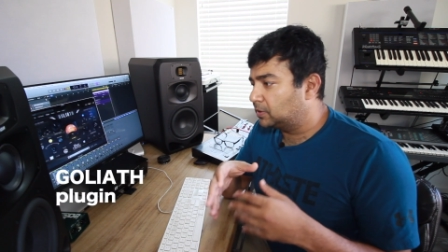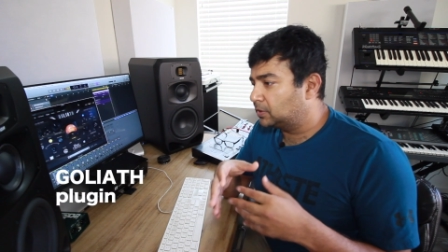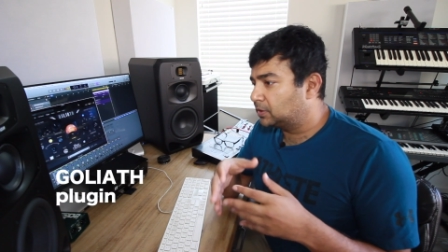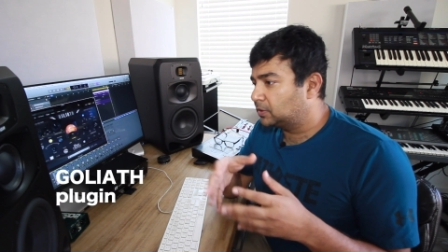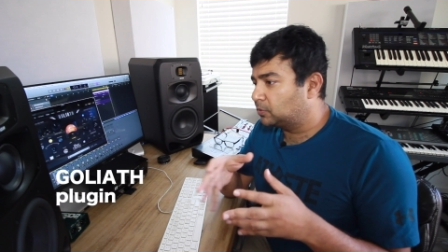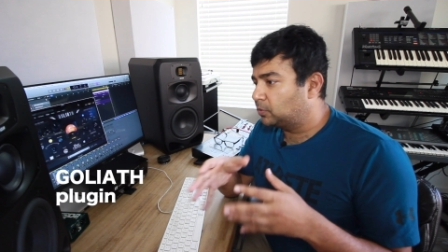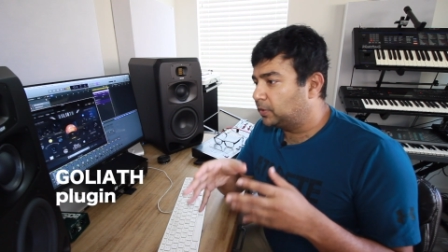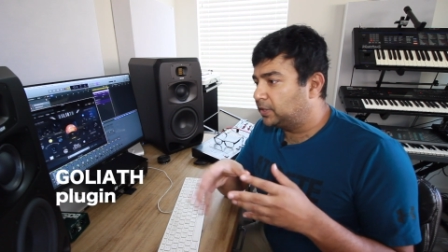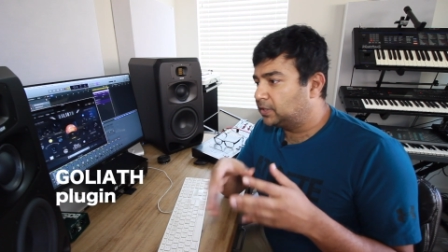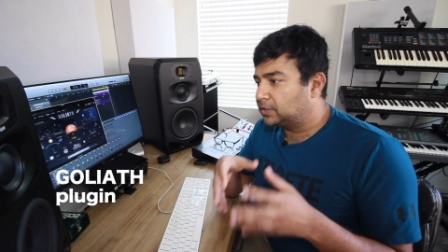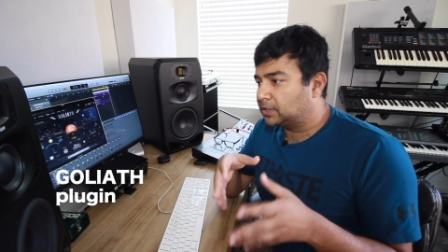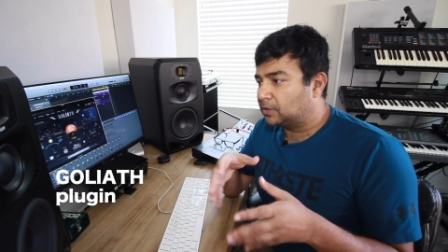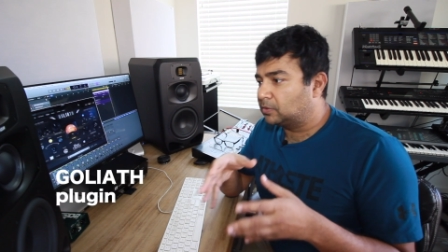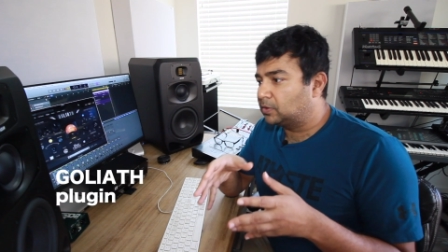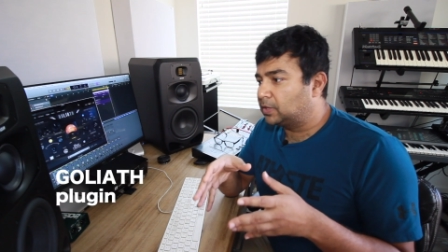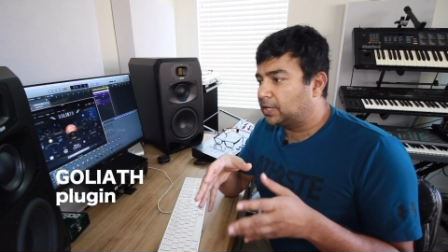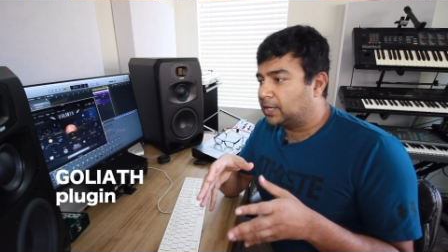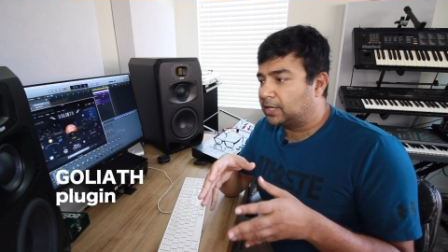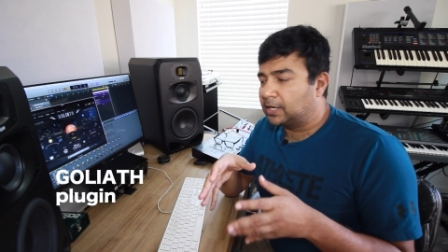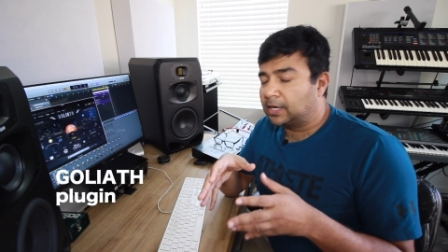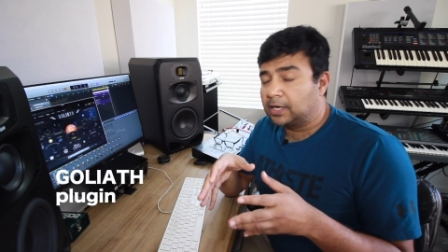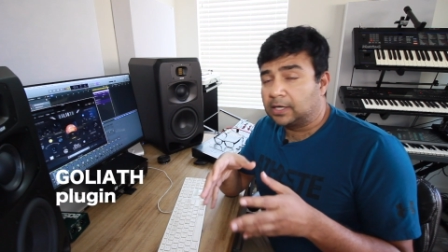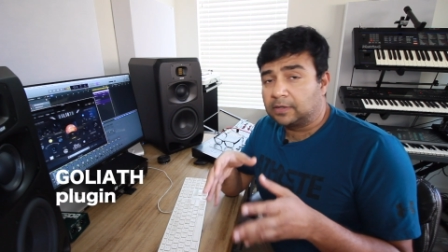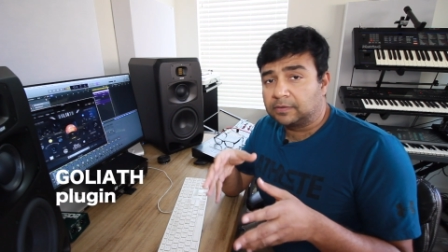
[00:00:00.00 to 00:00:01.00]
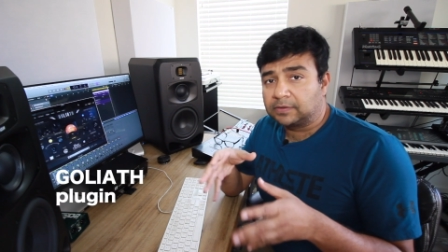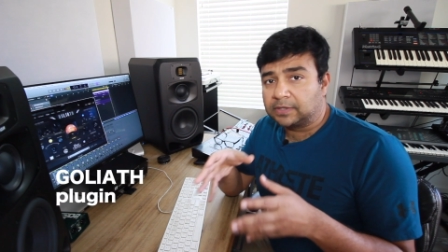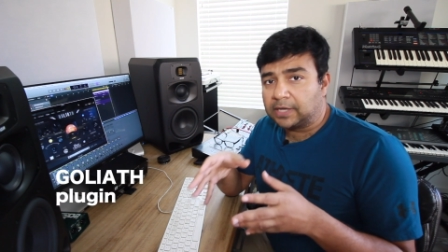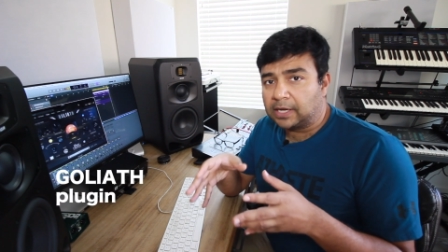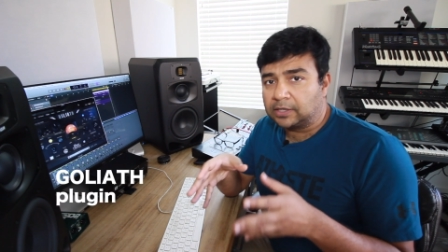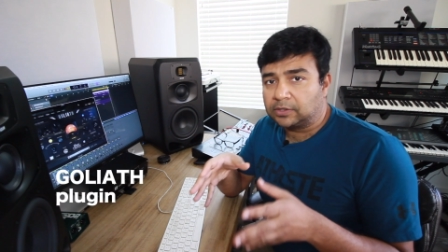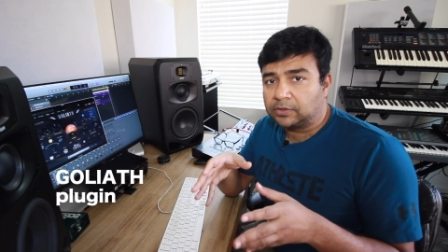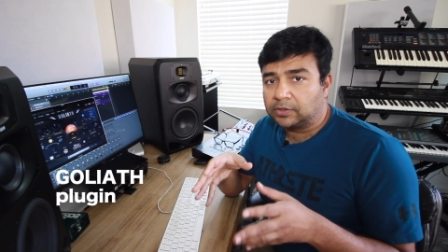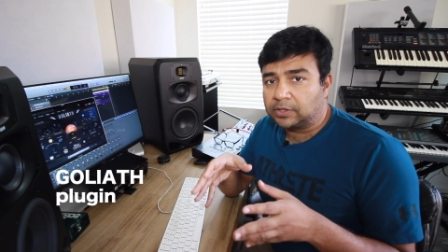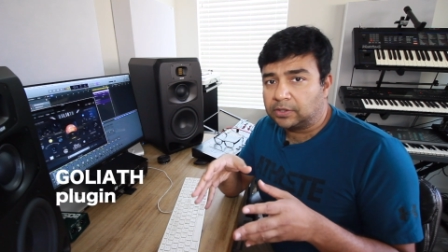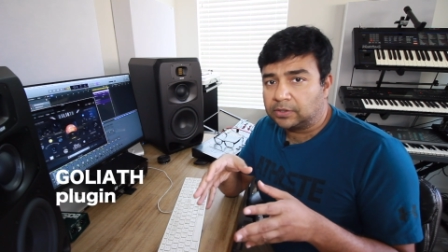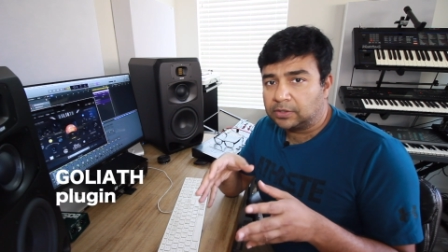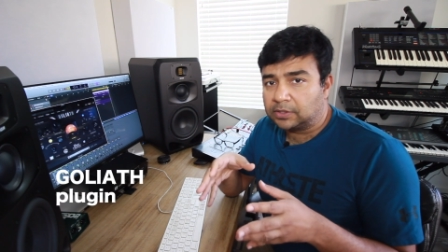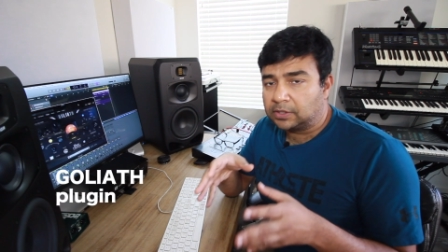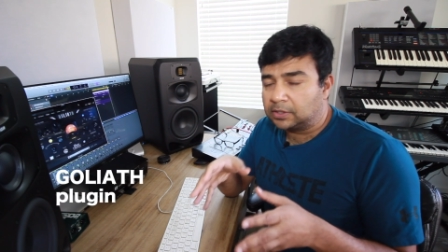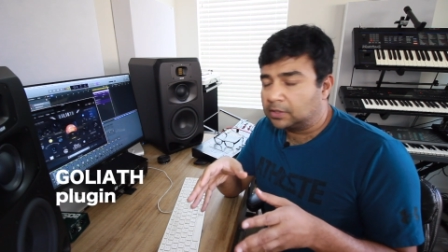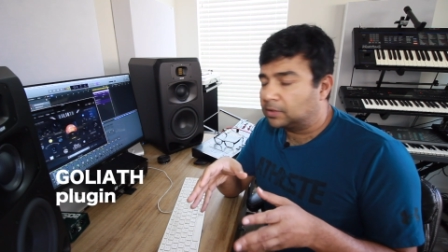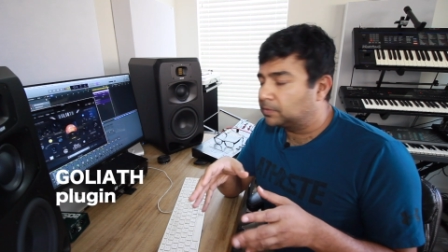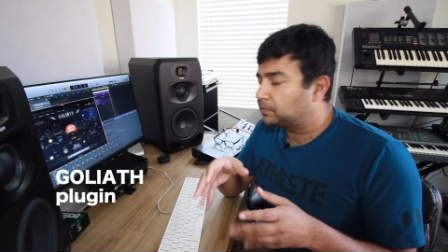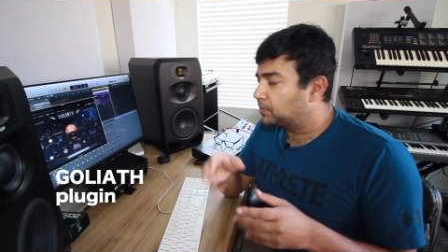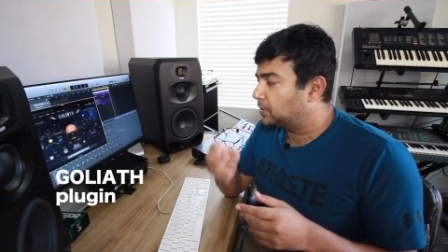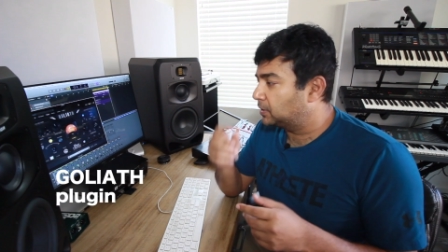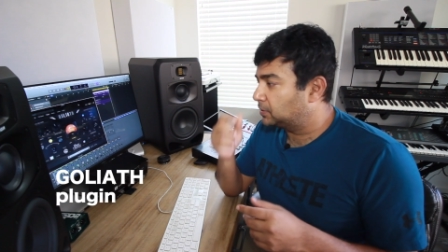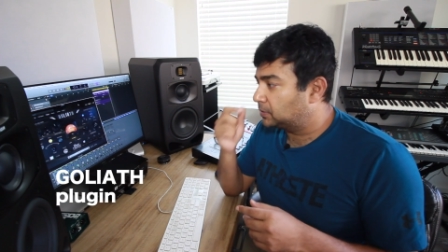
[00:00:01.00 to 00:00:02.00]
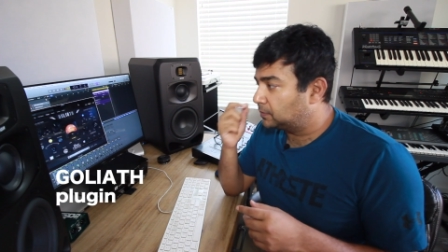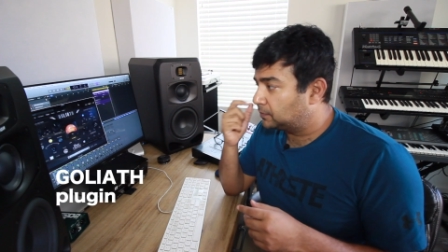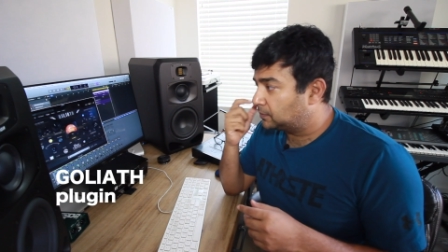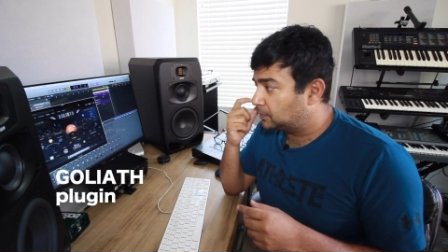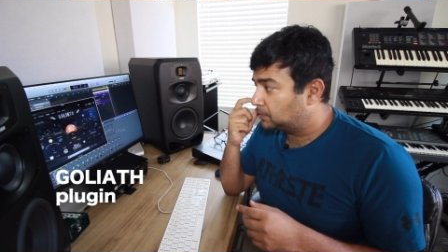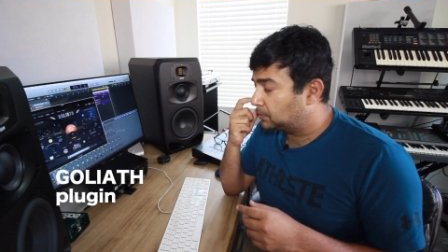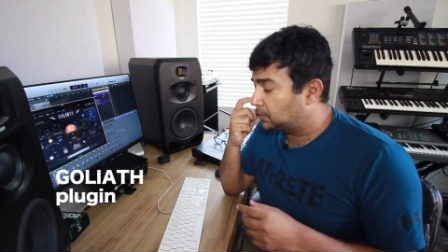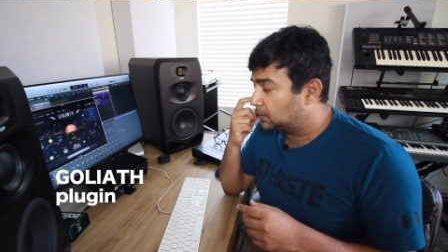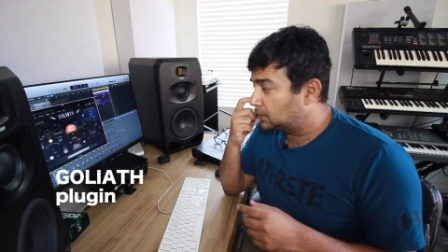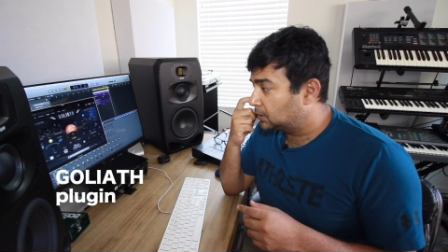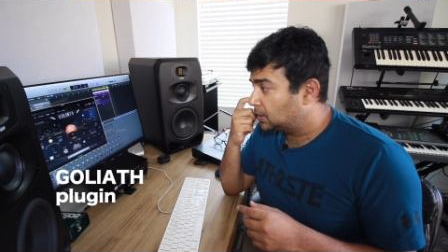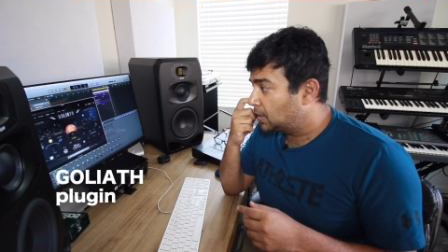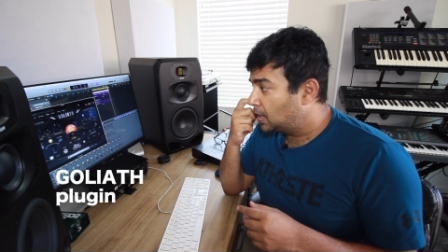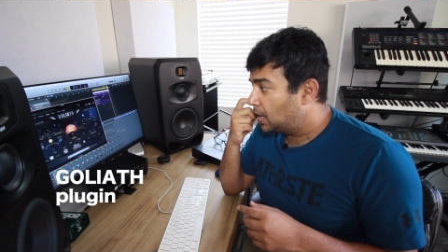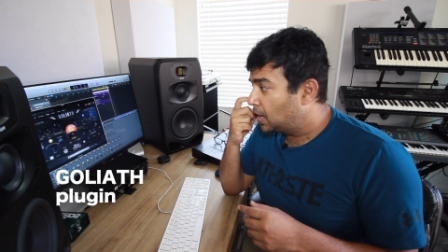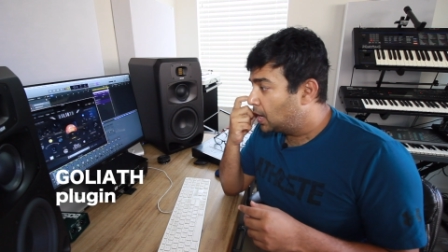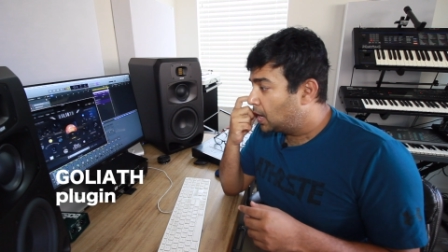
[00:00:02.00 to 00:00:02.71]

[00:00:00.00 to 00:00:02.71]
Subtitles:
to squeeze out that kind of saturation and compression from this.